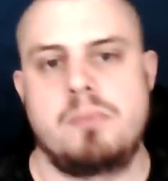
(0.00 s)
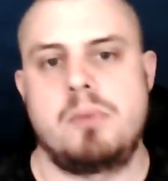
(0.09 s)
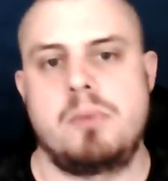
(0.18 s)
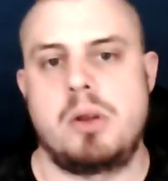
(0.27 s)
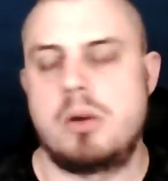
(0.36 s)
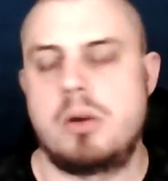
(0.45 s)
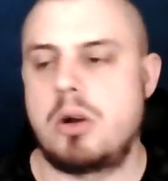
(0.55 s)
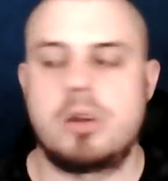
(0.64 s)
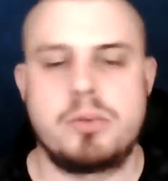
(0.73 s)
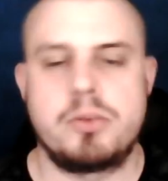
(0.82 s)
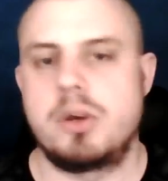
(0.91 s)
You know, I
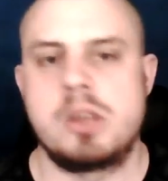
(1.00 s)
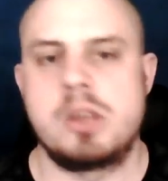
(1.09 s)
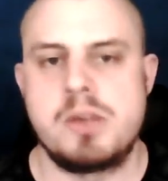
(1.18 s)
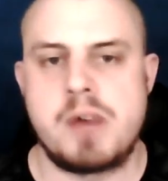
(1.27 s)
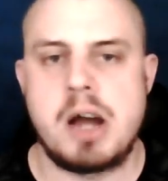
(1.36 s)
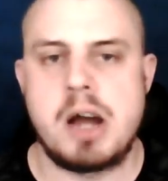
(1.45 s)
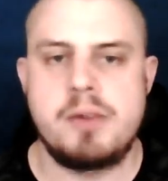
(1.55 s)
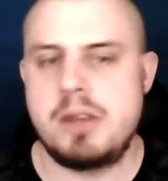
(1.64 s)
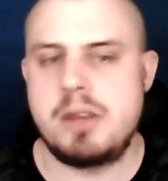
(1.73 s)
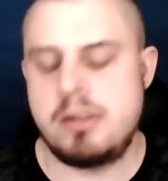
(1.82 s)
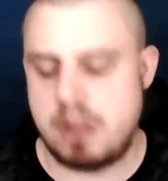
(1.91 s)
could have found the other half
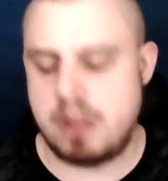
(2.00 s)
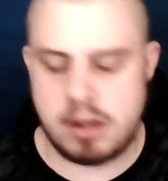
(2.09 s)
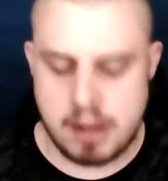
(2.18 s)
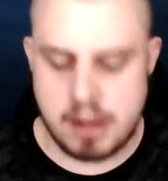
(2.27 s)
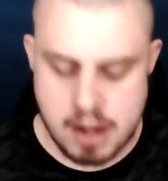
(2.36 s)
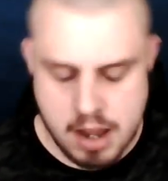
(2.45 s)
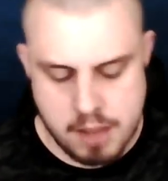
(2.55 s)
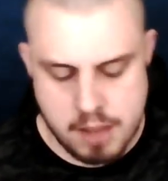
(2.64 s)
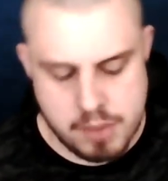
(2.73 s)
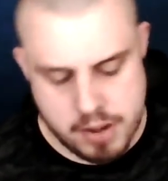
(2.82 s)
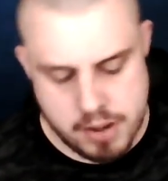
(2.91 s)
easily.
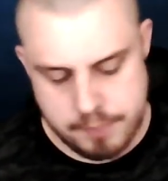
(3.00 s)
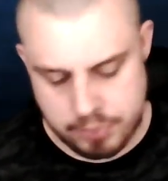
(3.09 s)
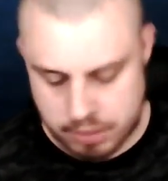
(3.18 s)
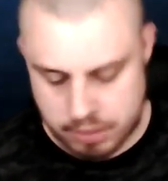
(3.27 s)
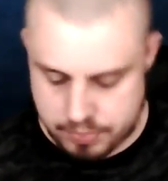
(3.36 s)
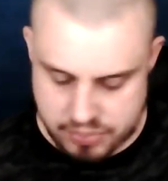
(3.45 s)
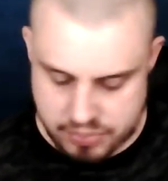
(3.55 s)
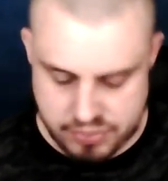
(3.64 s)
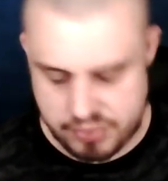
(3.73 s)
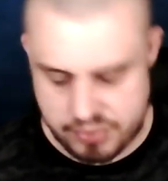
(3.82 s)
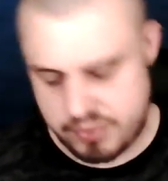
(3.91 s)
But
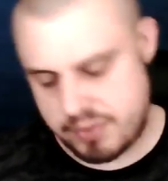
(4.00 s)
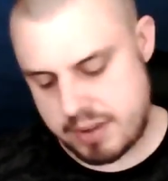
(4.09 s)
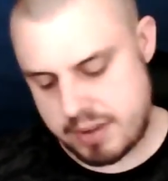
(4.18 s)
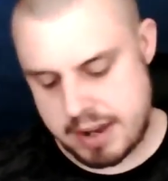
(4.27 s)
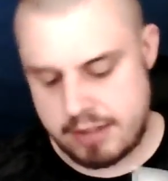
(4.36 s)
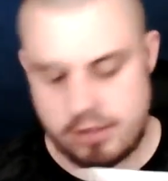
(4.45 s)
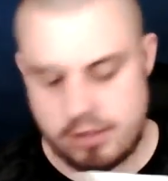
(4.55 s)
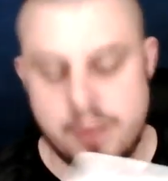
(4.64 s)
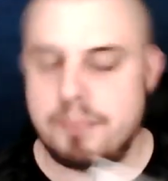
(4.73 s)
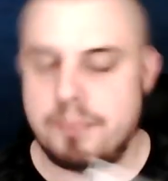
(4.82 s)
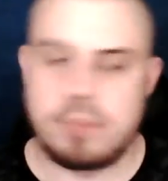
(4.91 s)
heads
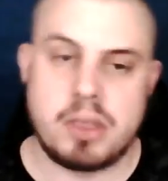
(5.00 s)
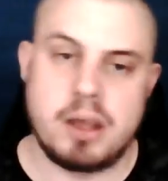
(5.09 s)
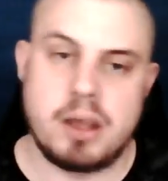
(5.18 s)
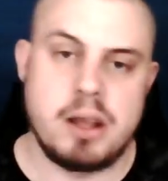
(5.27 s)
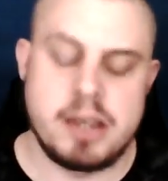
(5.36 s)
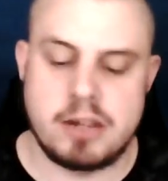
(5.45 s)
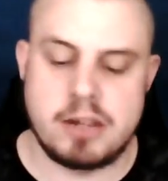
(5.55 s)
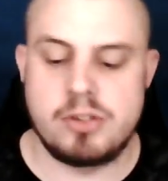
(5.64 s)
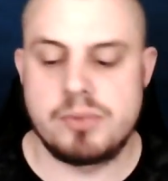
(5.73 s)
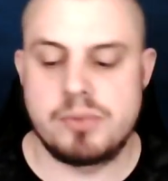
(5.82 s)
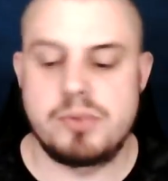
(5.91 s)
up,
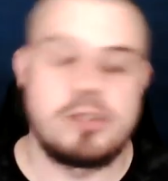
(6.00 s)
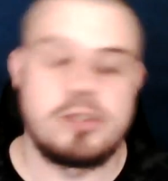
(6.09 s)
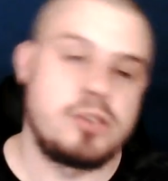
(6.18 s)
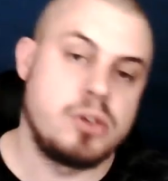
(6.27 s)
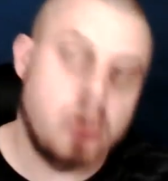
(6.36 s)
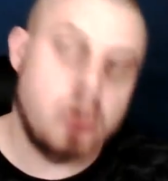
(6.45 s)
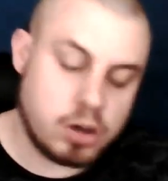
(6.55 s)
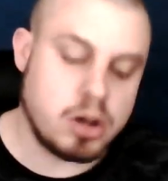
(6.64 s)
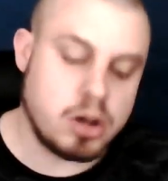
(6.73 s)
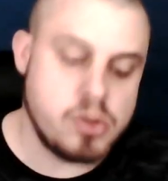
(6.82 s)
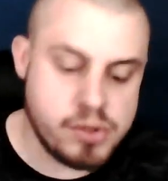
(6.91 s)
Nicholas Humphreys, do not
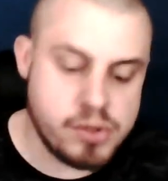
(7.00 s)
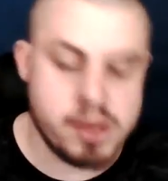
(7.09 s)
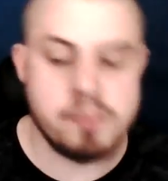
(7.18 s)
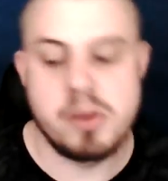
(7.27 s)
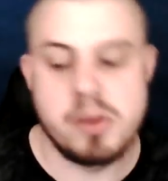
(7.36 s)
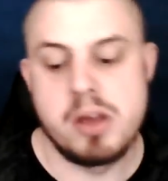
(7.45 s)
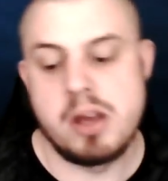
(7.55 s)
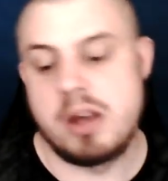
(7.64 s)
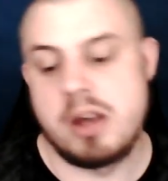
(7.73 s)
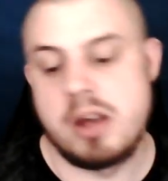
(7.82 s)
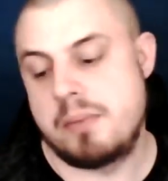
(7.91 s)
go with them.
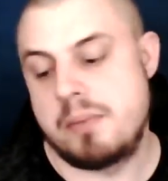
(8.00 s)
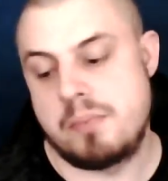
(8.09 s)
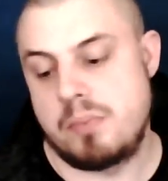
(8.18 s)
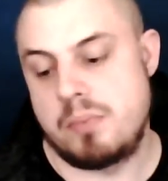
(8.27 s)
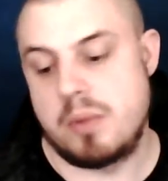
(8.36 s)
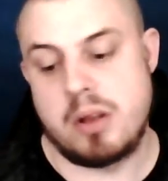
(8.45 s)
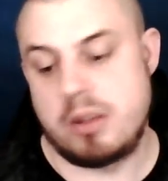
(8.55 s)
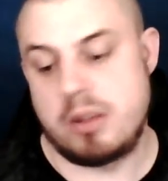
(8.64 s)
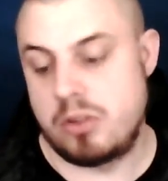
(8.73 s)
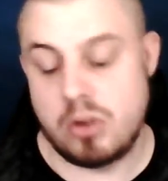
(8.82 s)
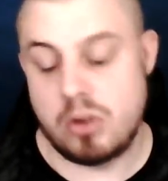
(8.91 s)

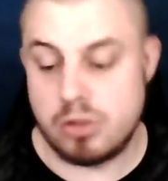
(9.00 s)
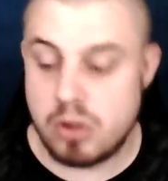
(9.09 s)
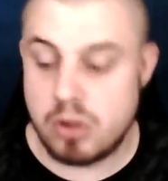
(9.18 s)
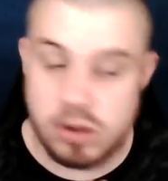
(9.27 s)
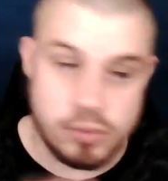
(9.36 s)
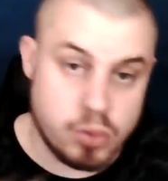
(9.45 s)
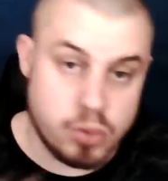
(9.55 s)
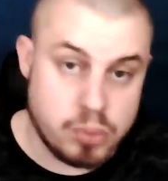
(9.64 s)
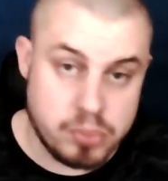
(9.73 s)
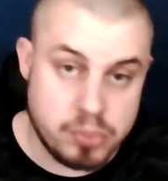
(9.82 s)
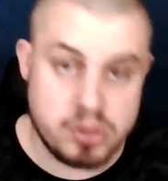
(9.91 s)
Do not sign up for a
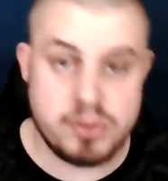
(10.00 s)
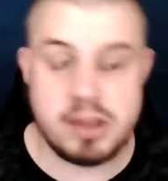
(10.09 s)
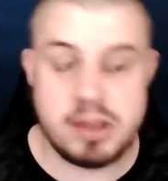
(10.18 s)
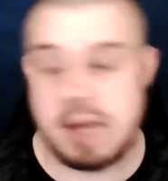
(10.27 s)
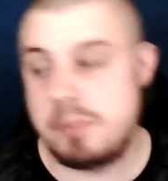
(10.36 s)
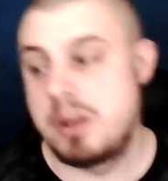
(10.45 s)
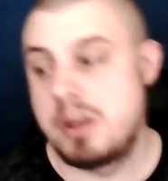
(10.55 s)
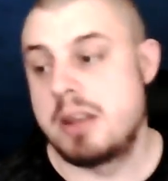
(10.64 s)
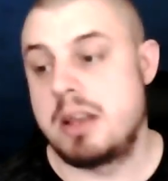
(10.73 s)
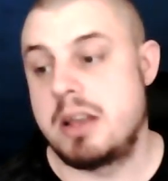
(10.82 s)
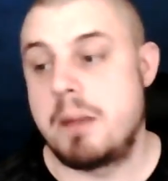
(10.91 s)
property with them.
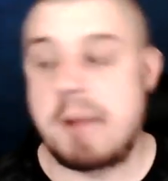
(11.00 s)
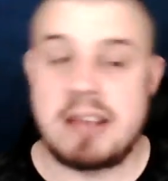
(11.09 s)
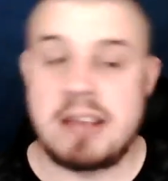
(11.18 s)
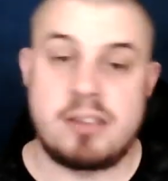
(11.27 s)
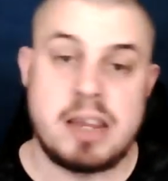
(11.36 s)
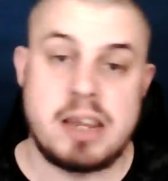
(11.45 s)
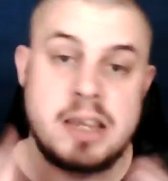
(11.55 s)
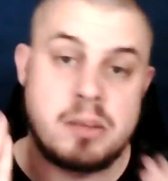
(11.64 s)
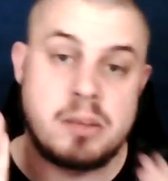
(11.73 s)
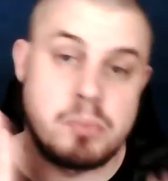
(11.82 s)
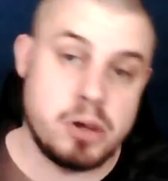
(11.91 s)
They are based
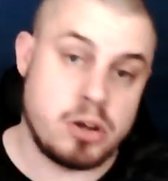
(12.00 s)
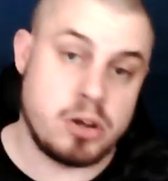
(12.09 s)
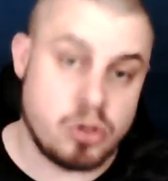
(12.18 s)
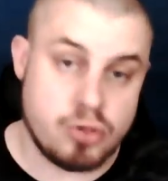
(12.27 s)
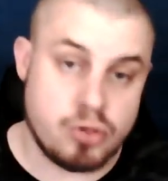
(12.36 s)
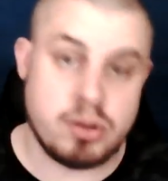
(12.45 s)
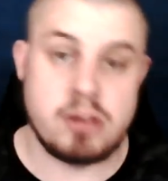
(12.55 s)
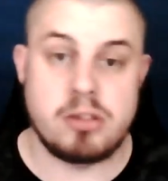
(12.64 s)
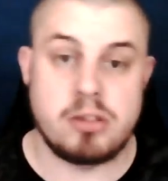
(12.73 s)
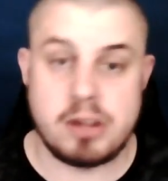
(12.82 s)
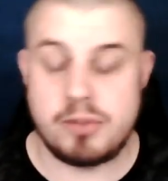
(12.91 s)
in Burton on Trent,
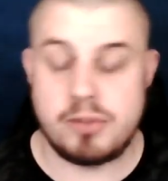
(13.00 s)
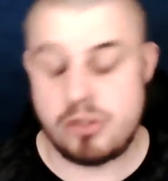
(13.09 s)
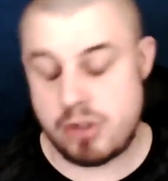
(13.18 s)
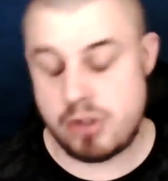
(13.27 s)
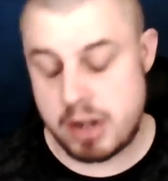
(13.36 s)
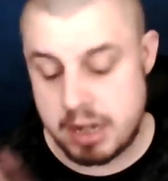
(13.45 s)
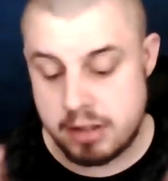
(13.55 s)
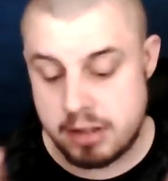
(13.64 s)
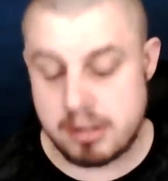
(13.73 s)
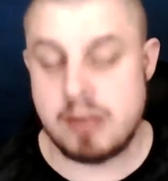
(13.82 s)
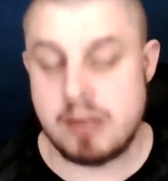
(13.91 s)
Staffordshire, in the
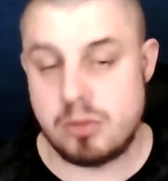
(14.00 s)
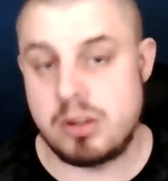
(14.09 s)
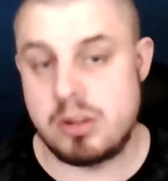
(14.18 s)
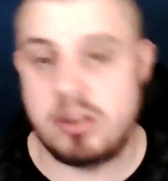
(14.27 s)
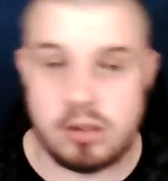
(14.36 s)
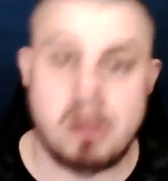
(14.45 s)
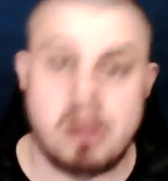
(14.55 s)
town centre.